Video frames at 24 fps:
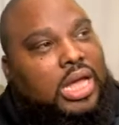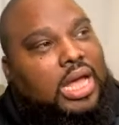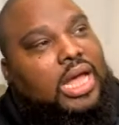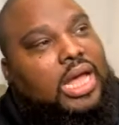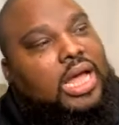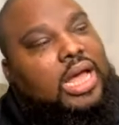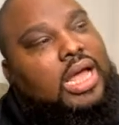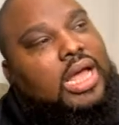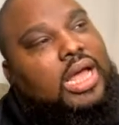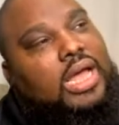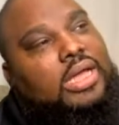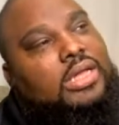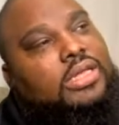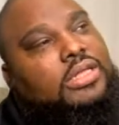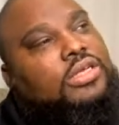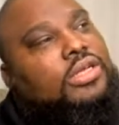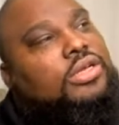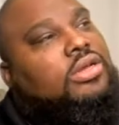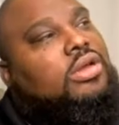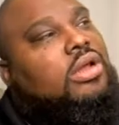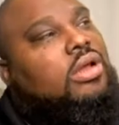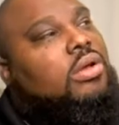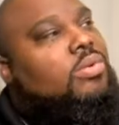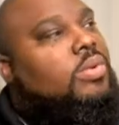
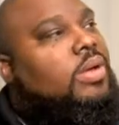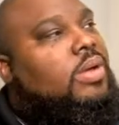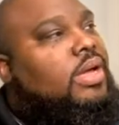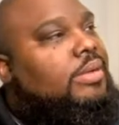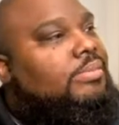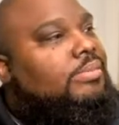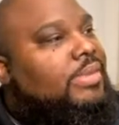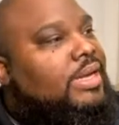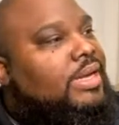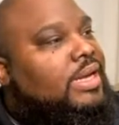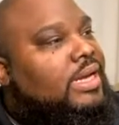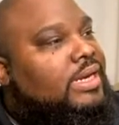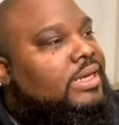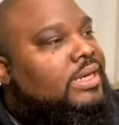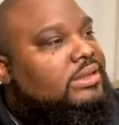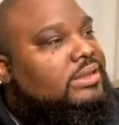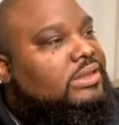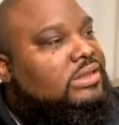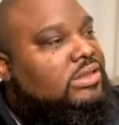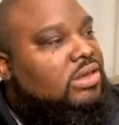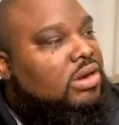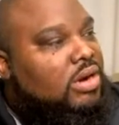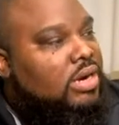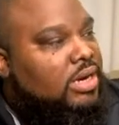You know what, man? It
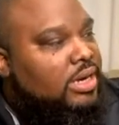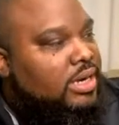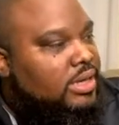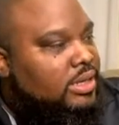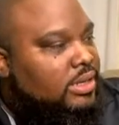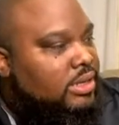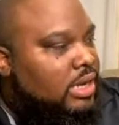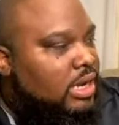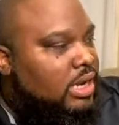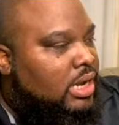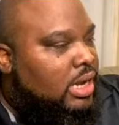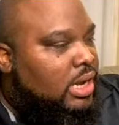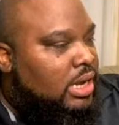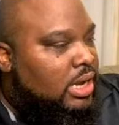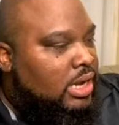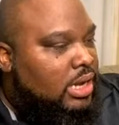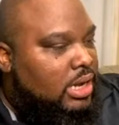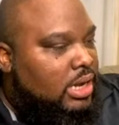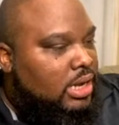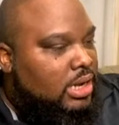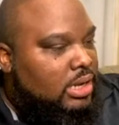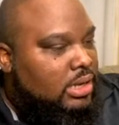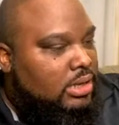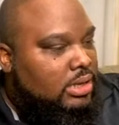started
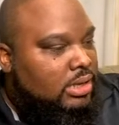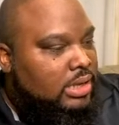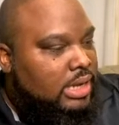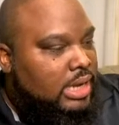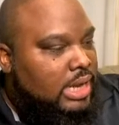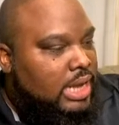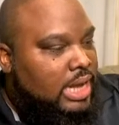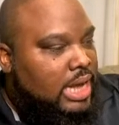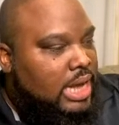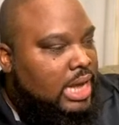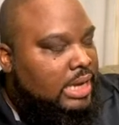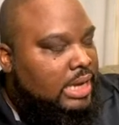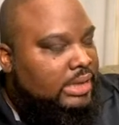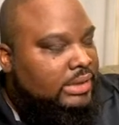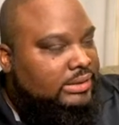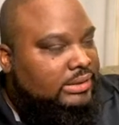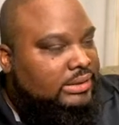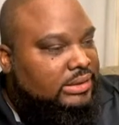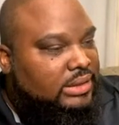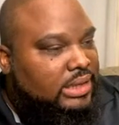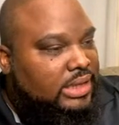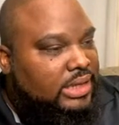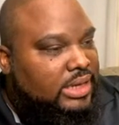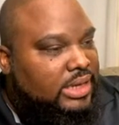
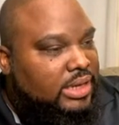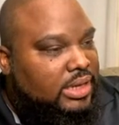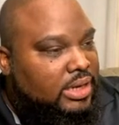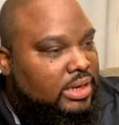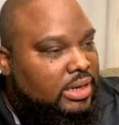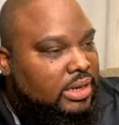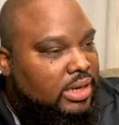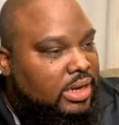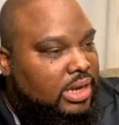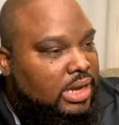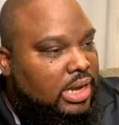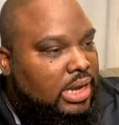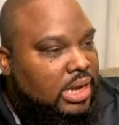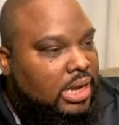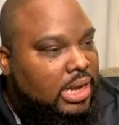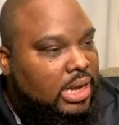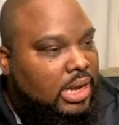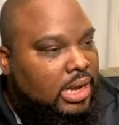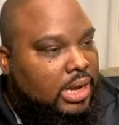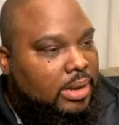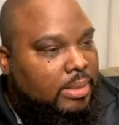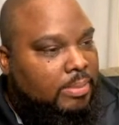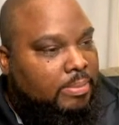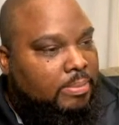honest.
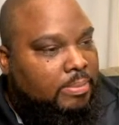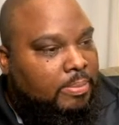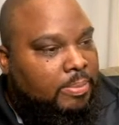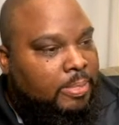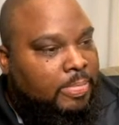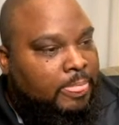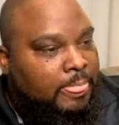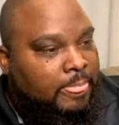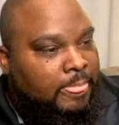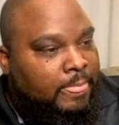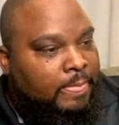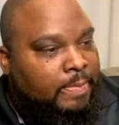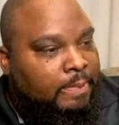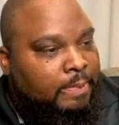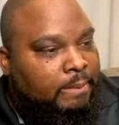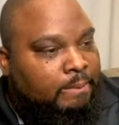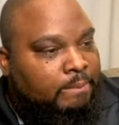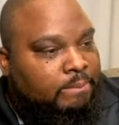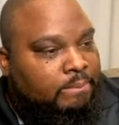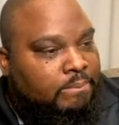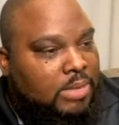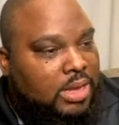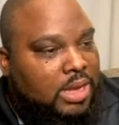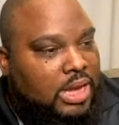
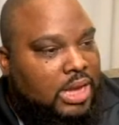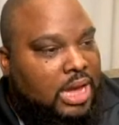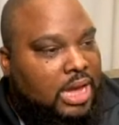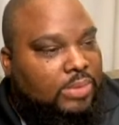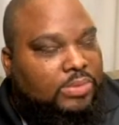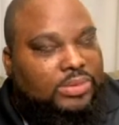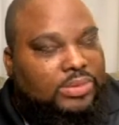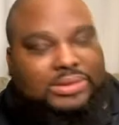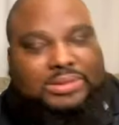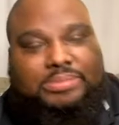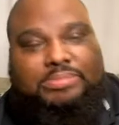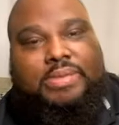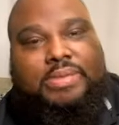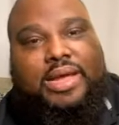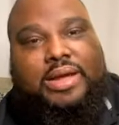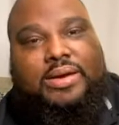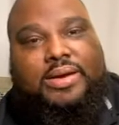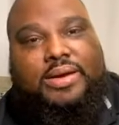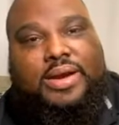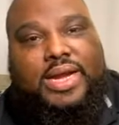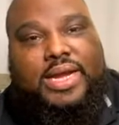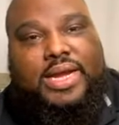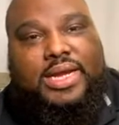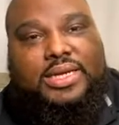I was
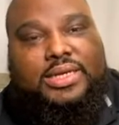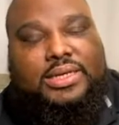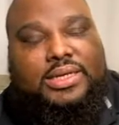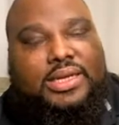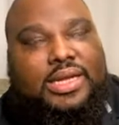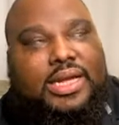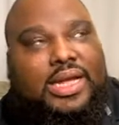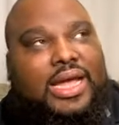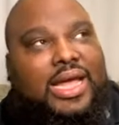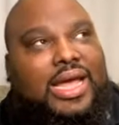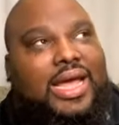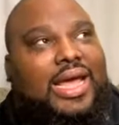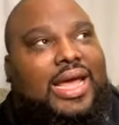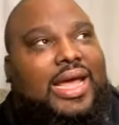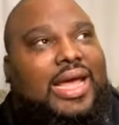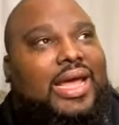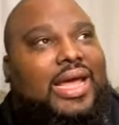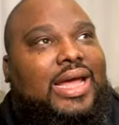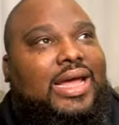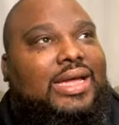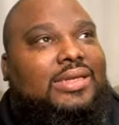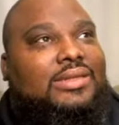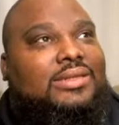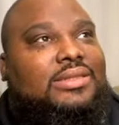married,
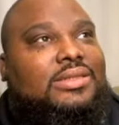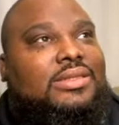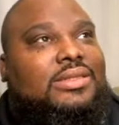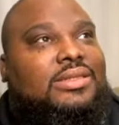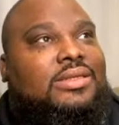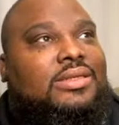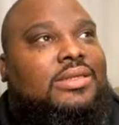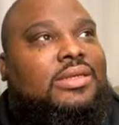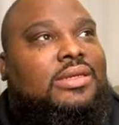and